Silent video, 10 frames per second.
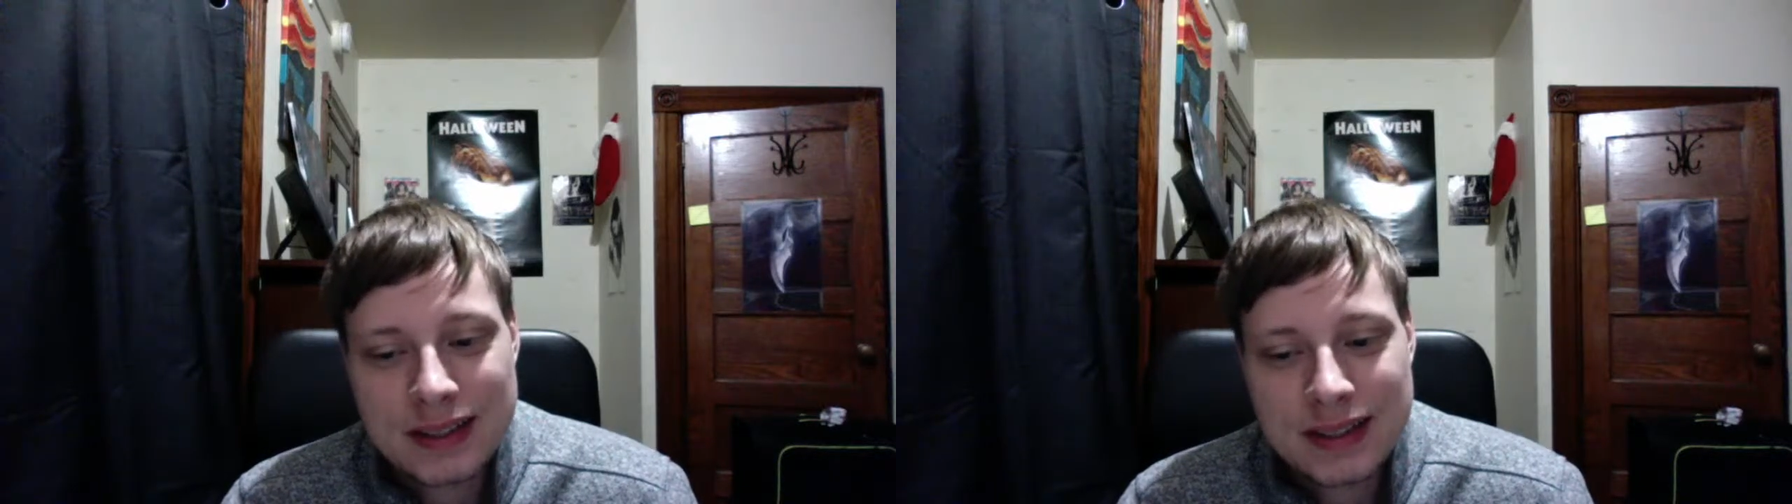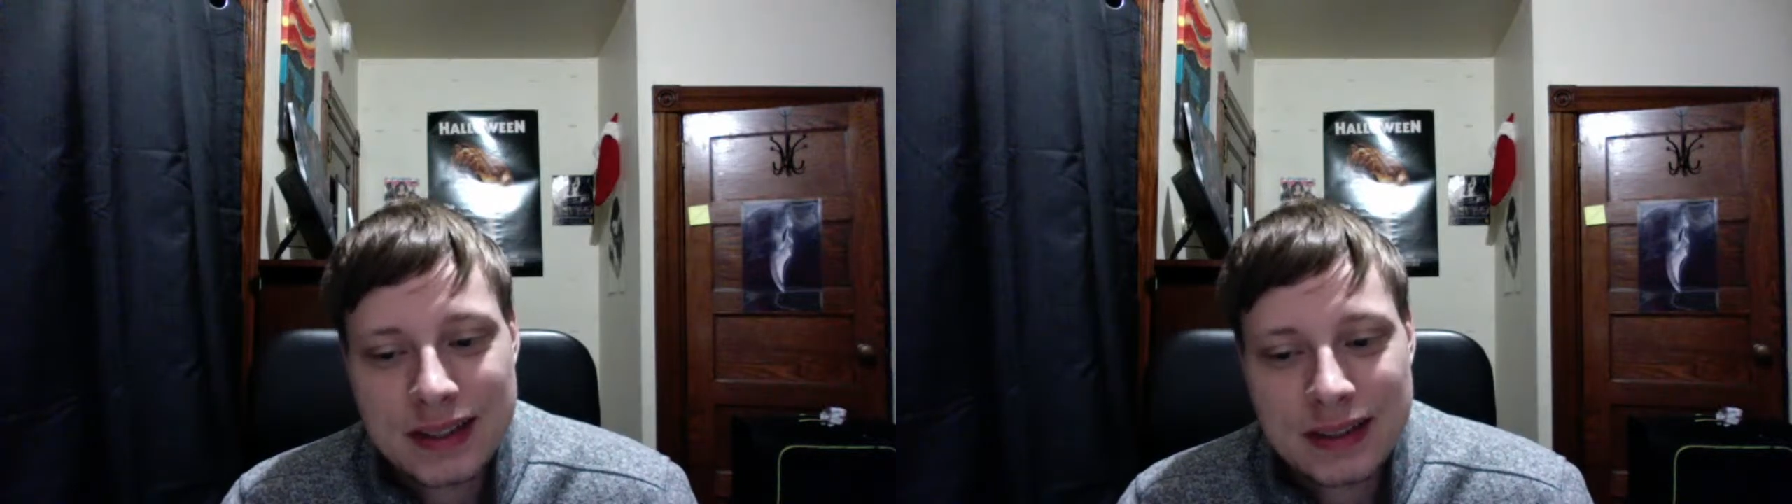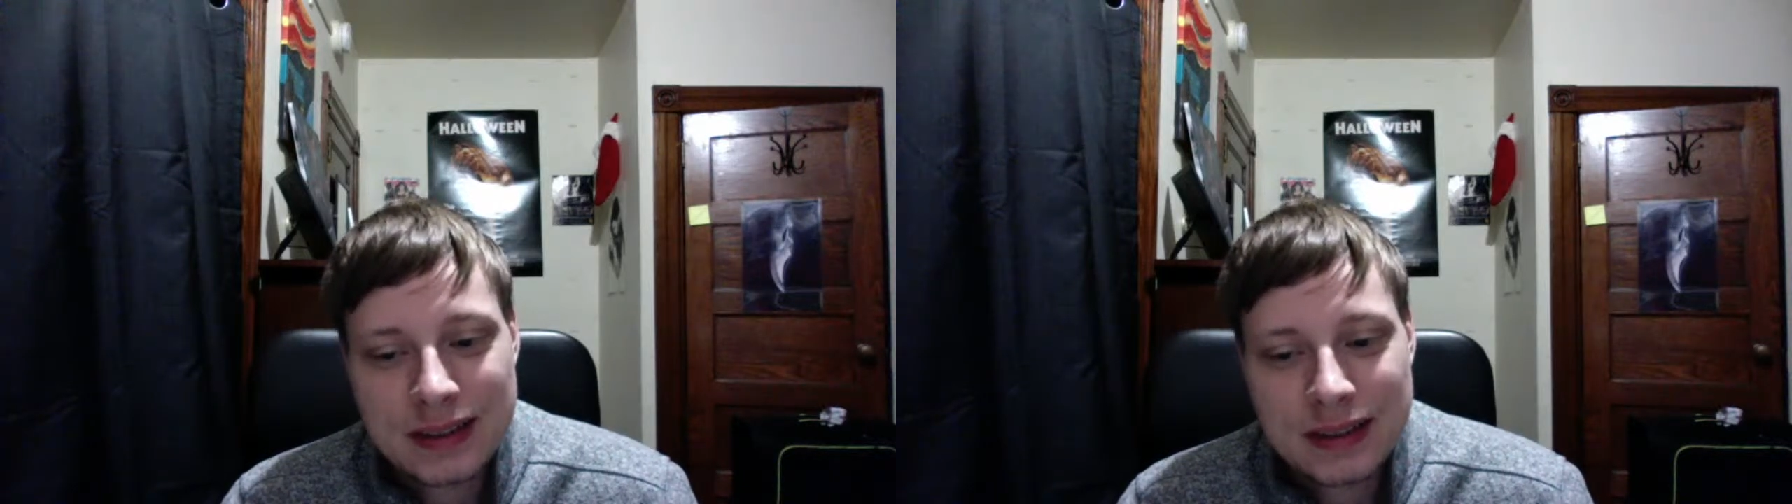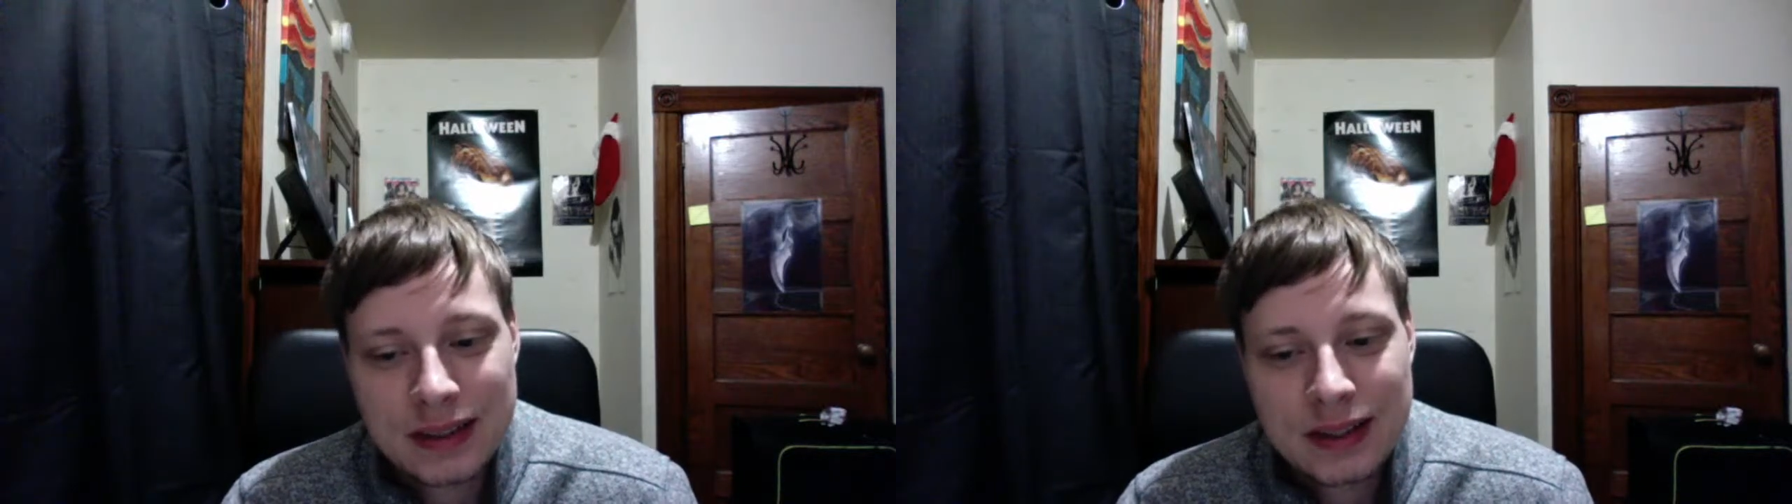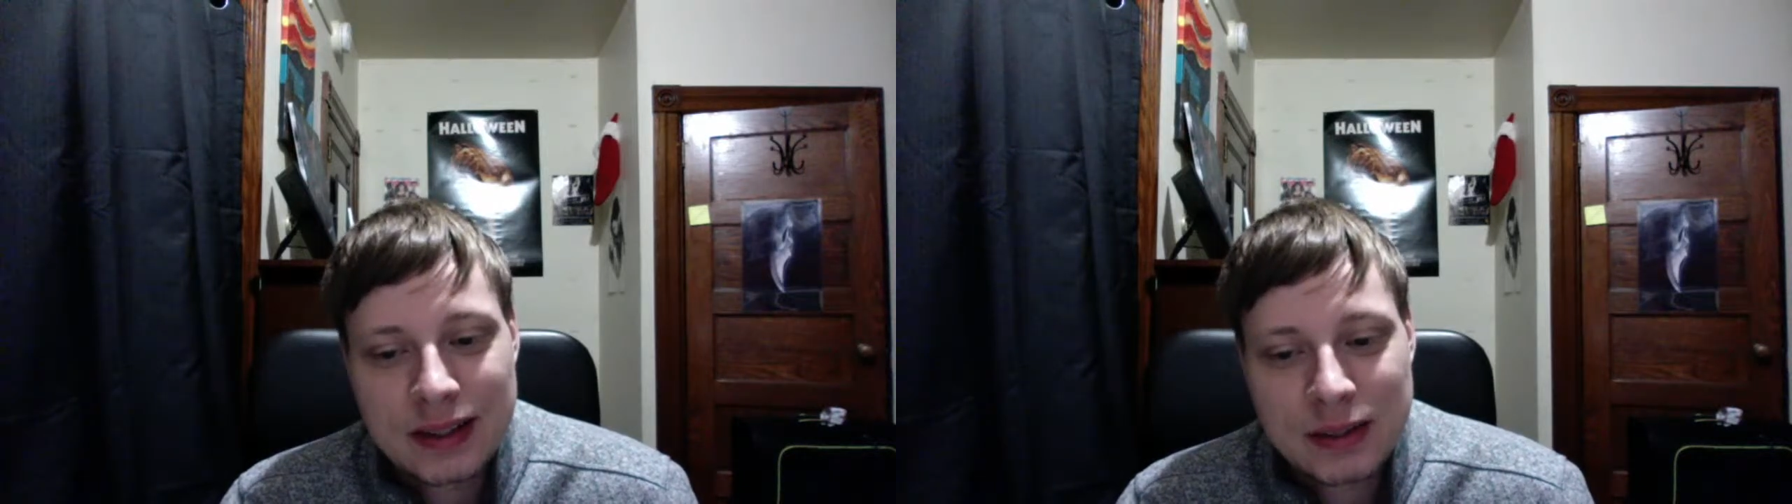
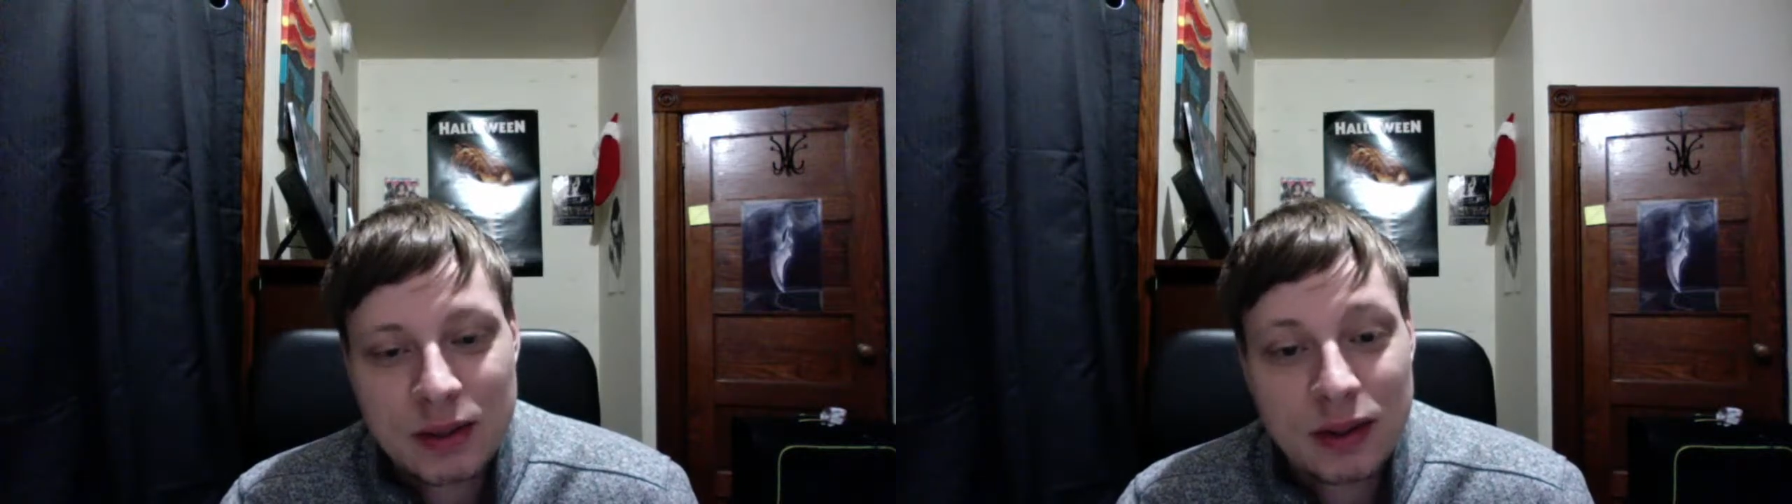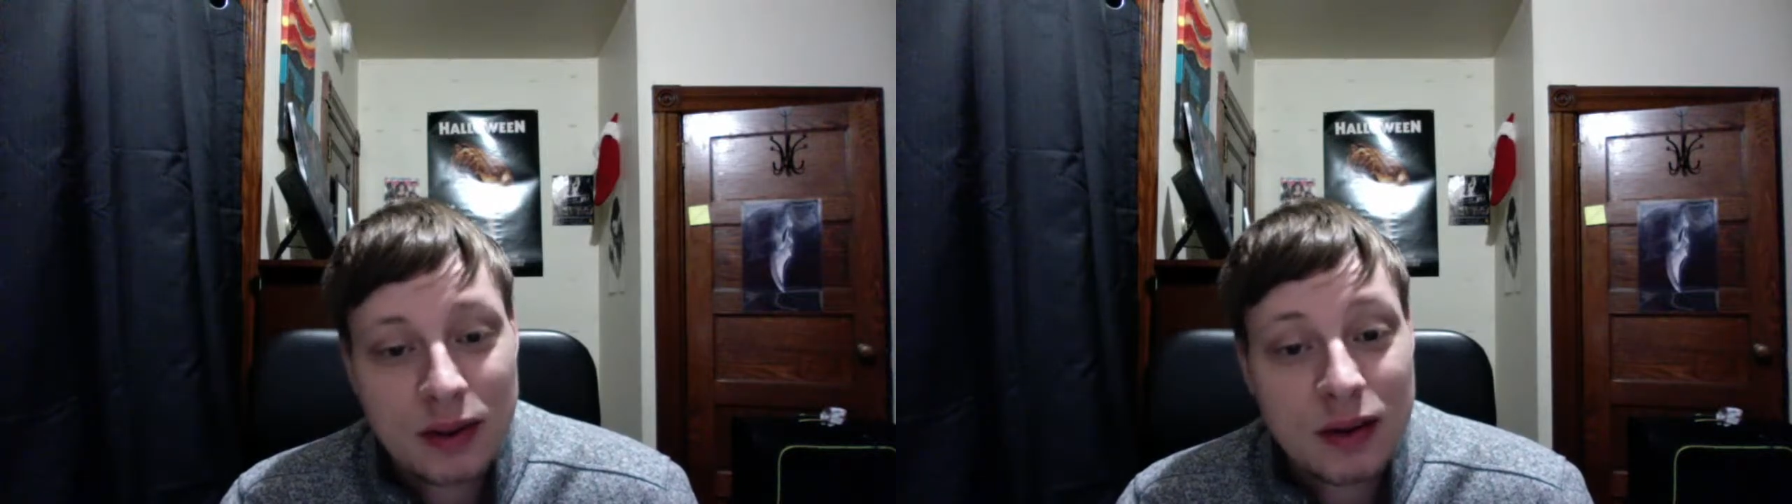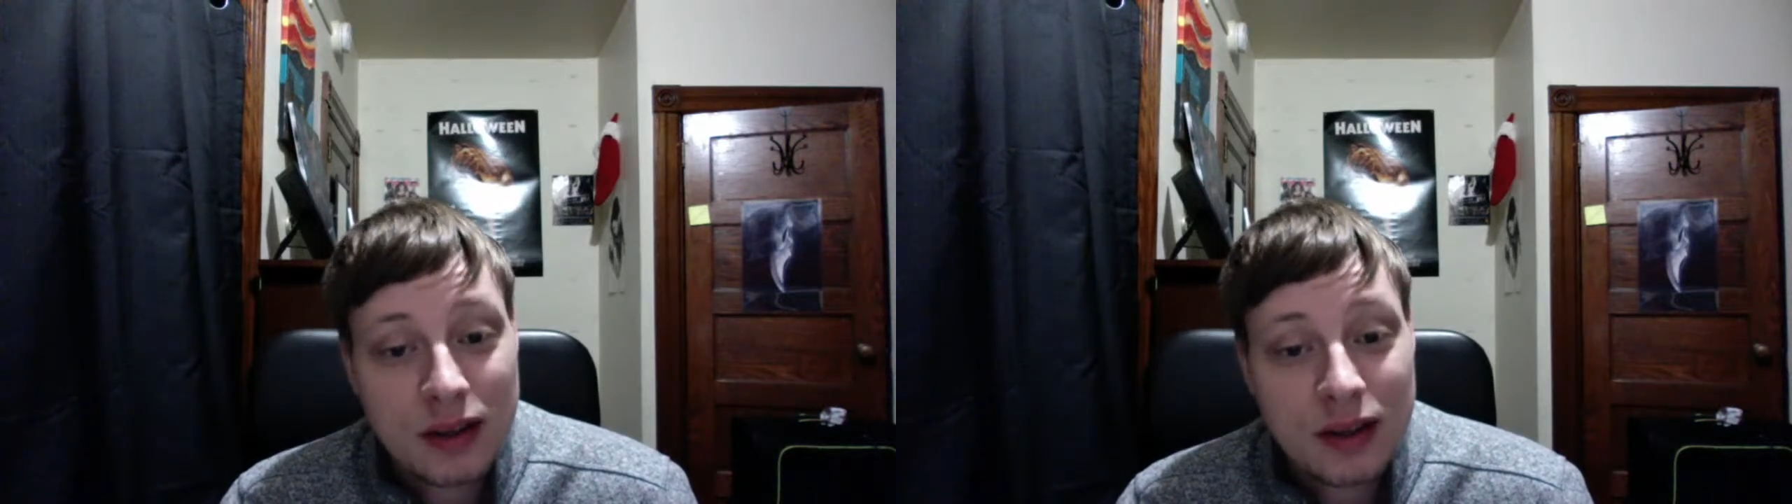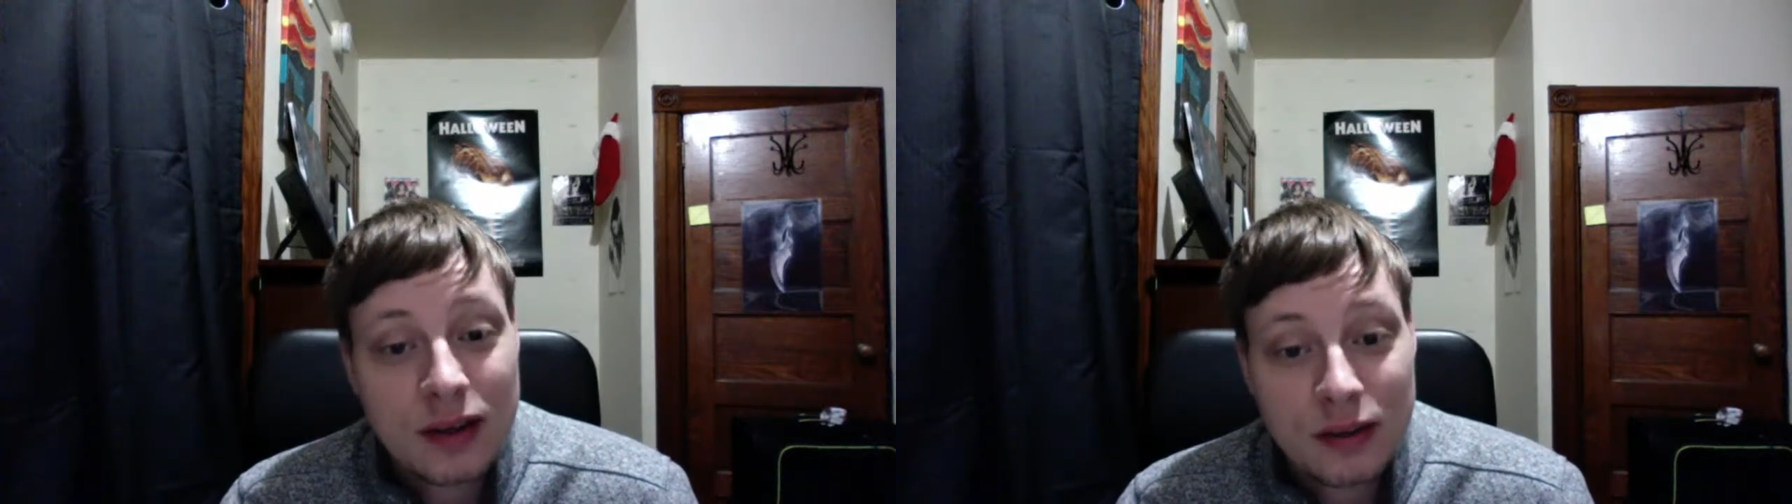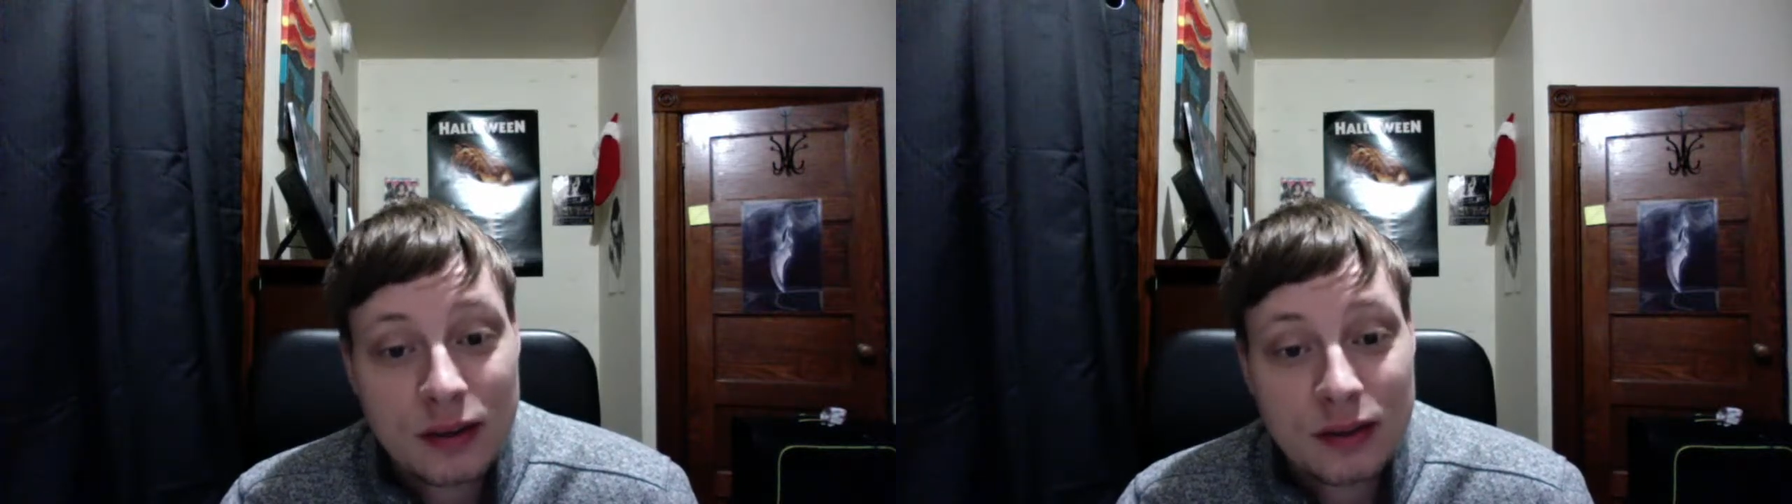been a long year.